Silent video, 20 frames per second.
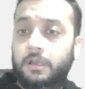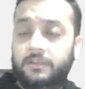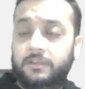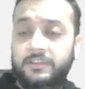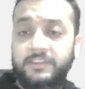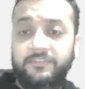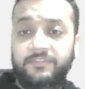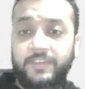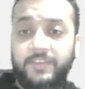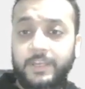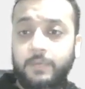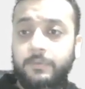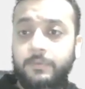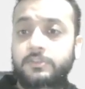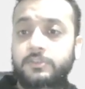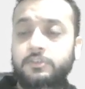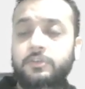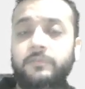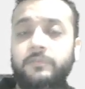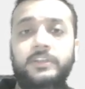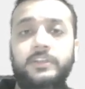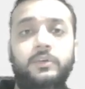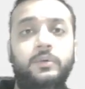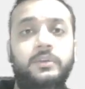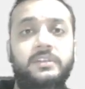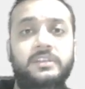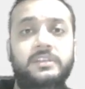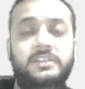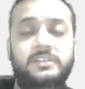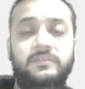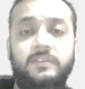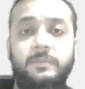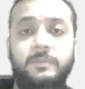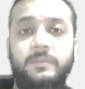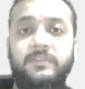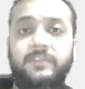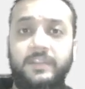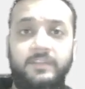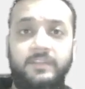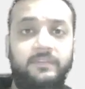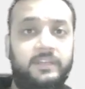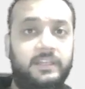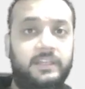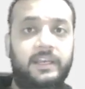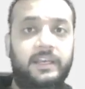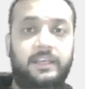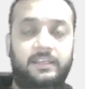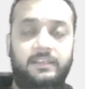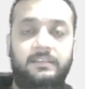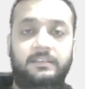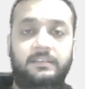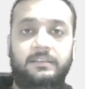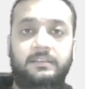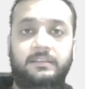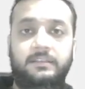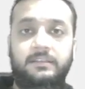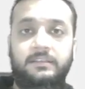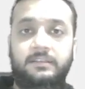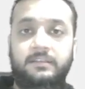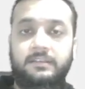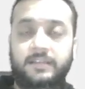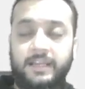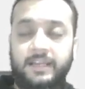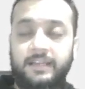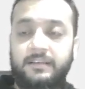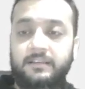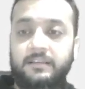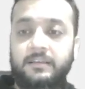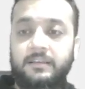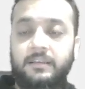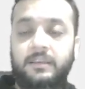the frequency of the collisions will be very, very high, right?